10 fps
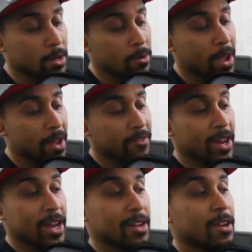You have
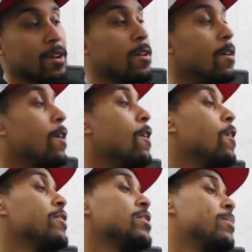like
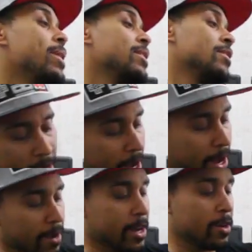all this space.
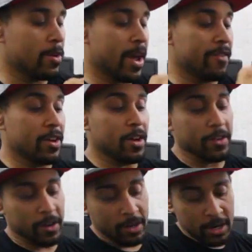Now they do have
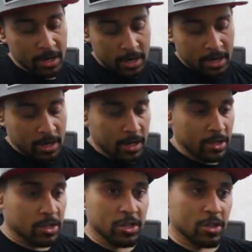other
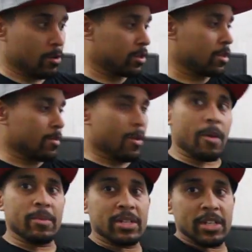storage
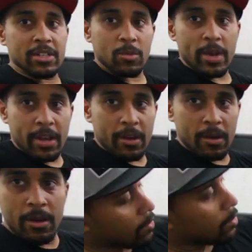compartments as
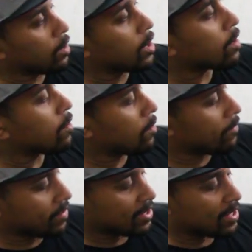well. You look
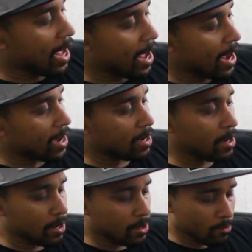on the side,
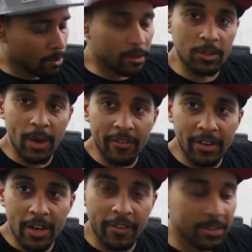you also have
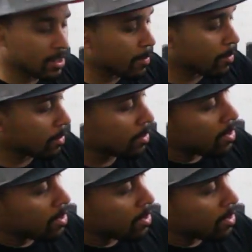another zipper.